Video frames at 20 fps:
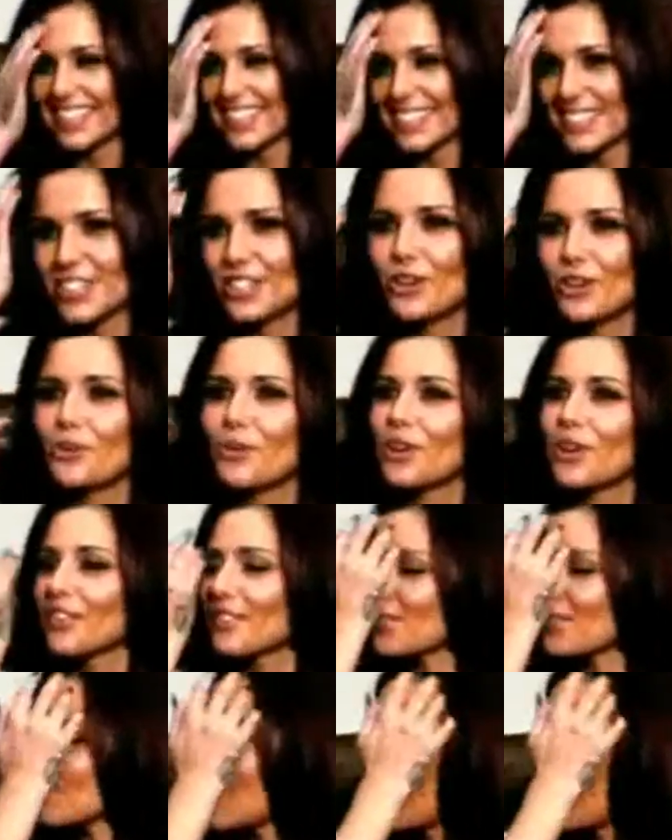Do you know what?
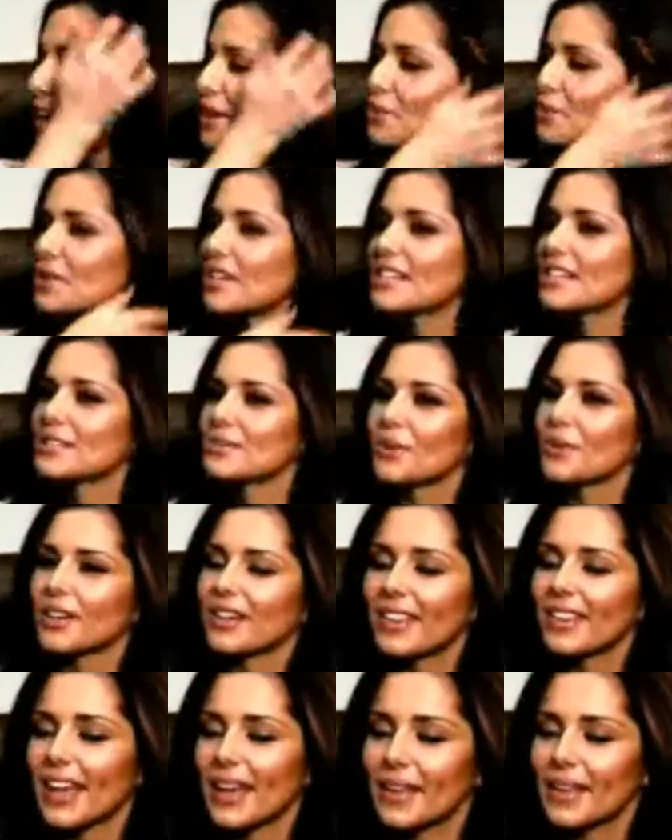Halloween's one
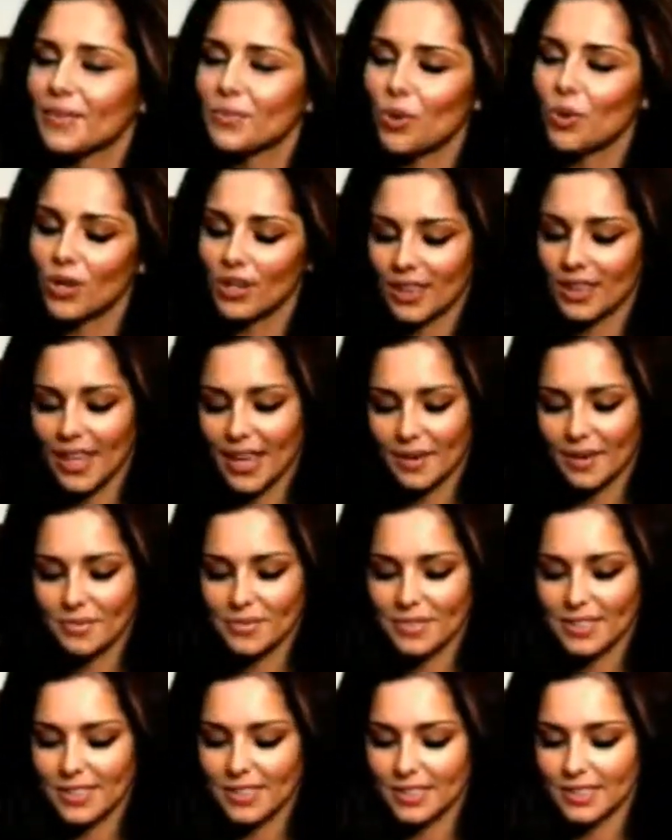of
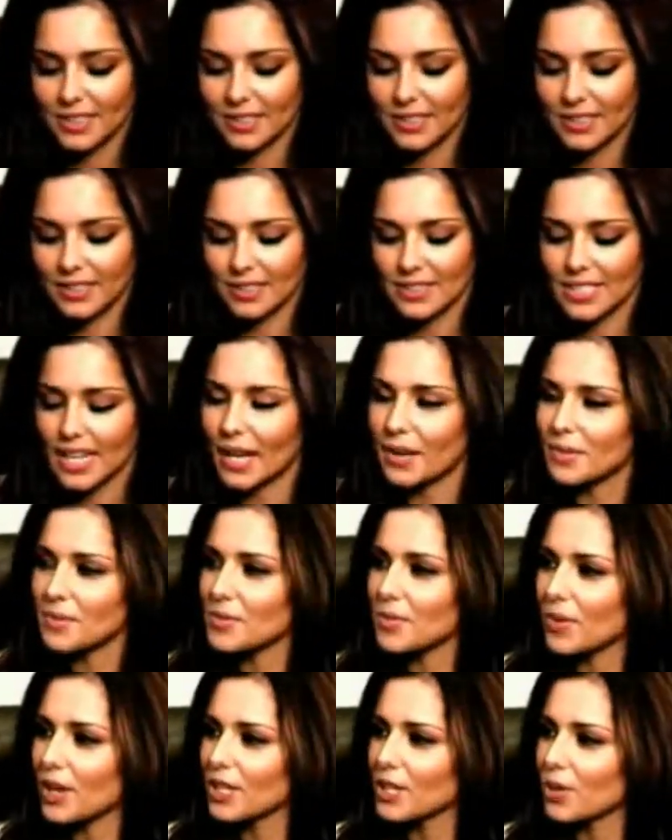them
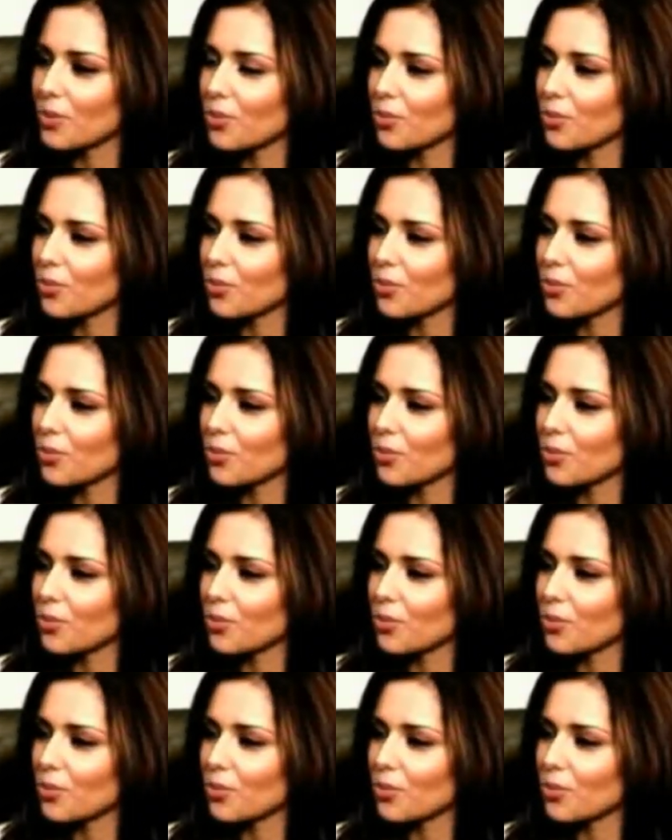times where you